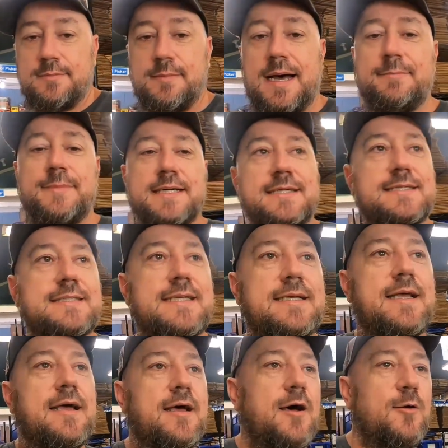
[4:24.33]
My biggest
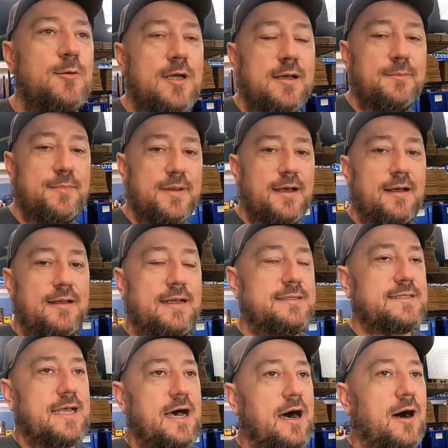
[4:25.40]
holdup
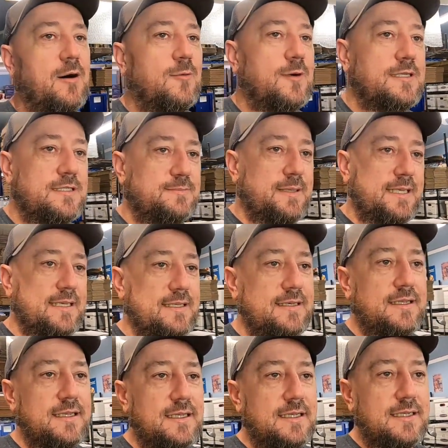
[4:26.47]
has always been,